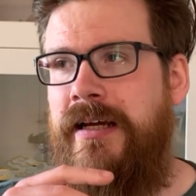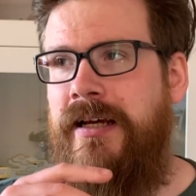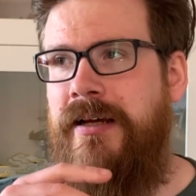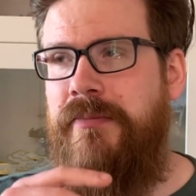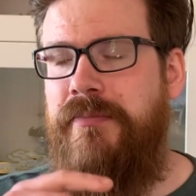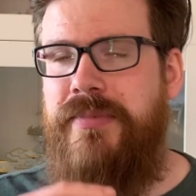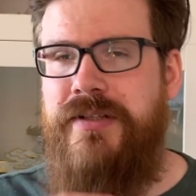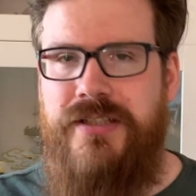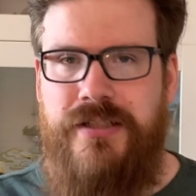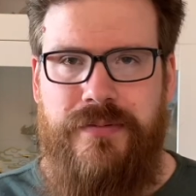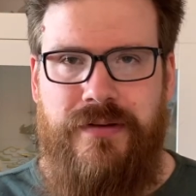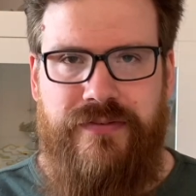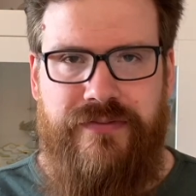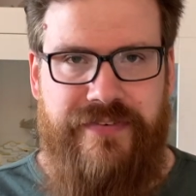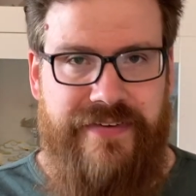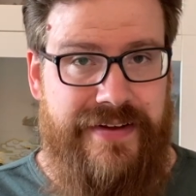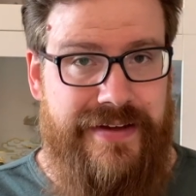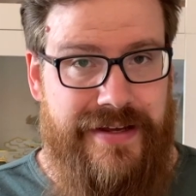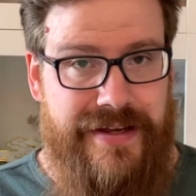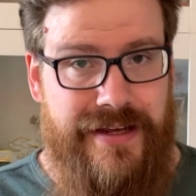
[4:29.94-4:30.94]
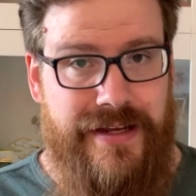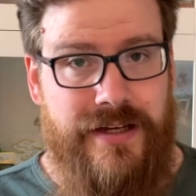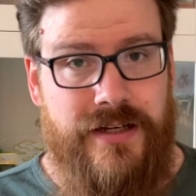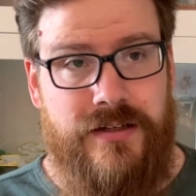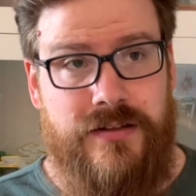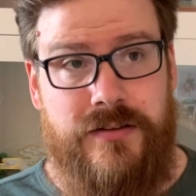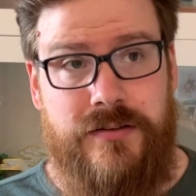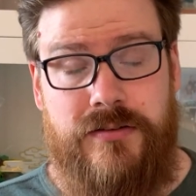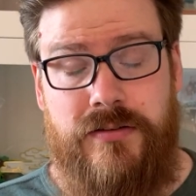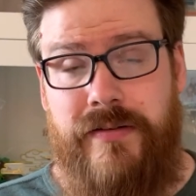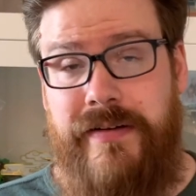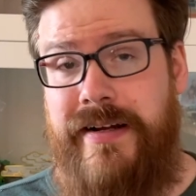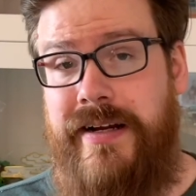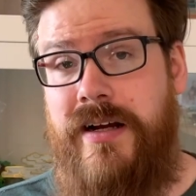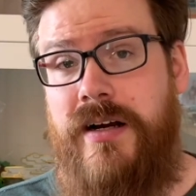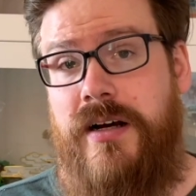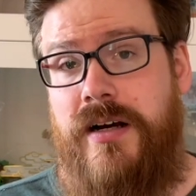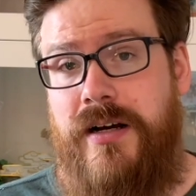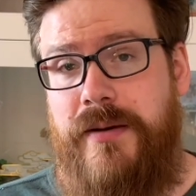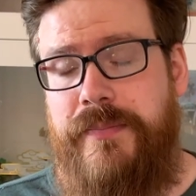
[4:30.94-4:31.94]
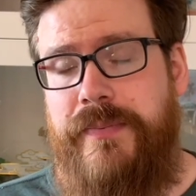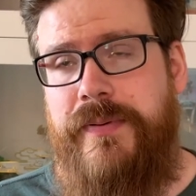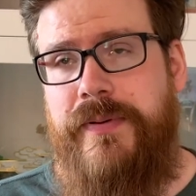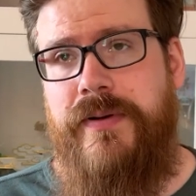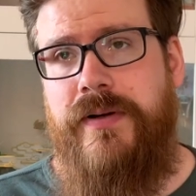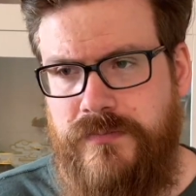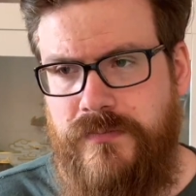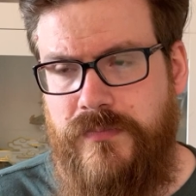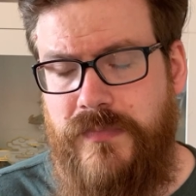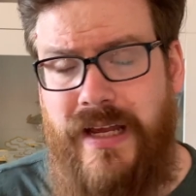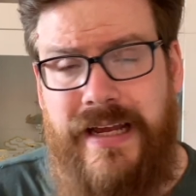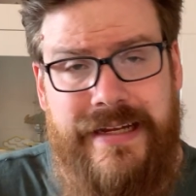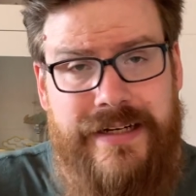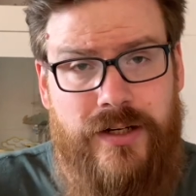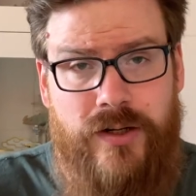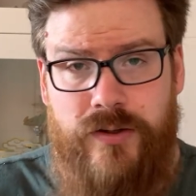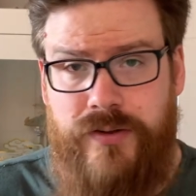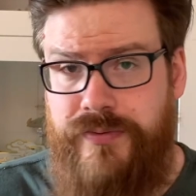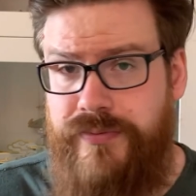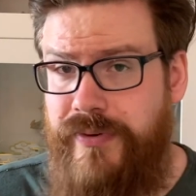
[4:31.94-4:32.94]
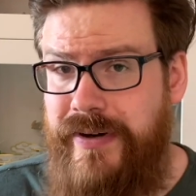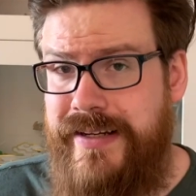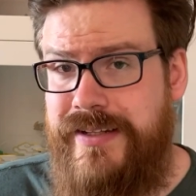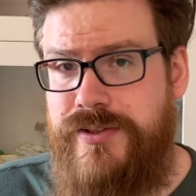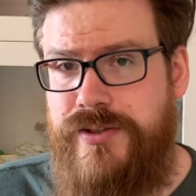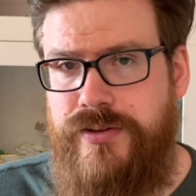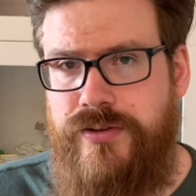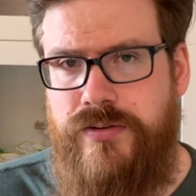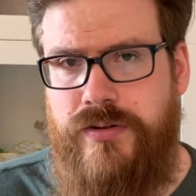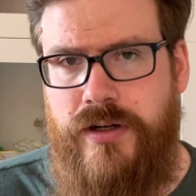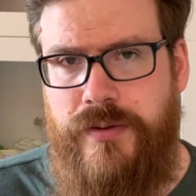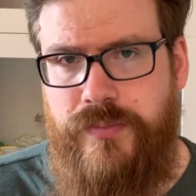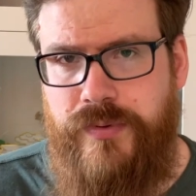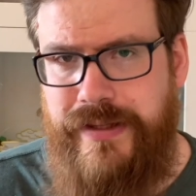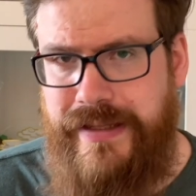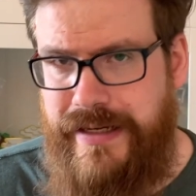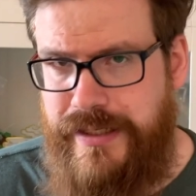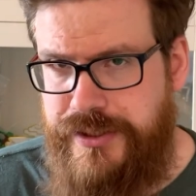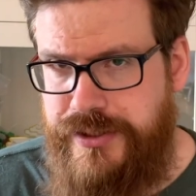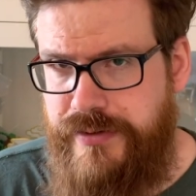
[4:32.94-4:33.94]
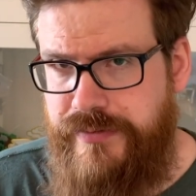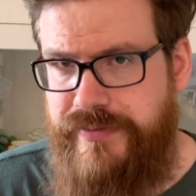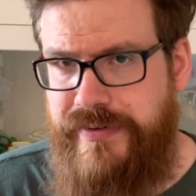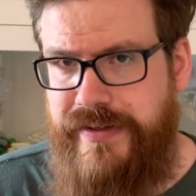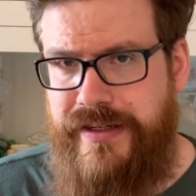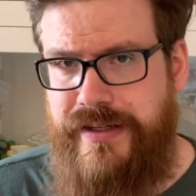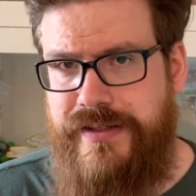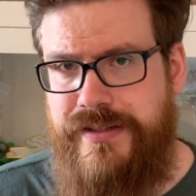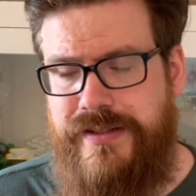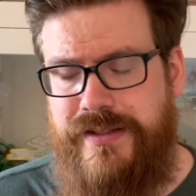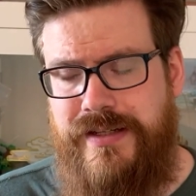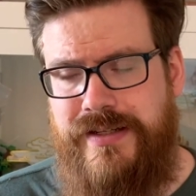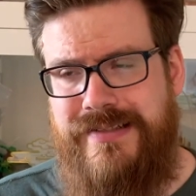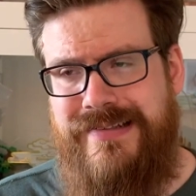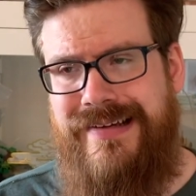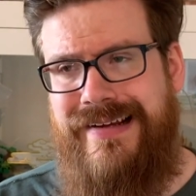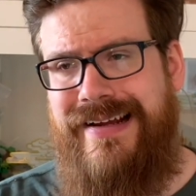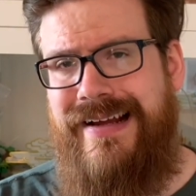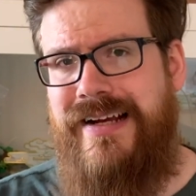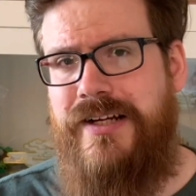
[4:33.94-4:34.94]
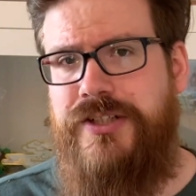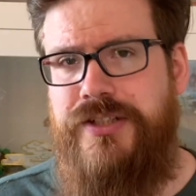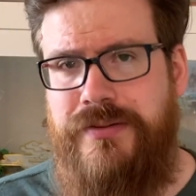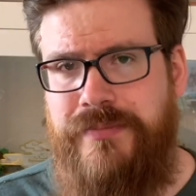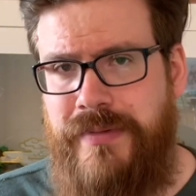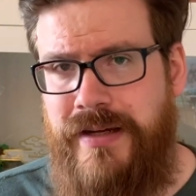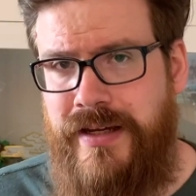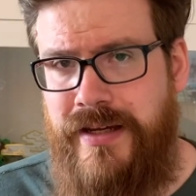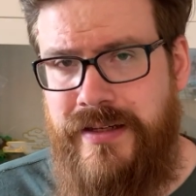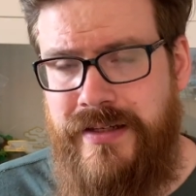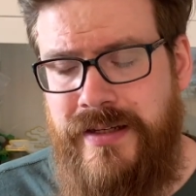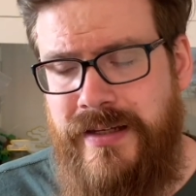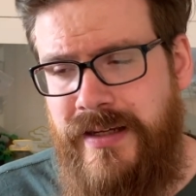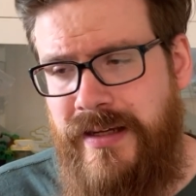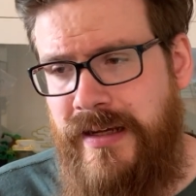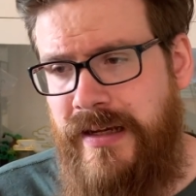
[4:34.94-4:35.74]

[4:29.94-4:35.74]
But to be fair, growing up, I had a lot of friends who grew up with action figures, things like Action Man.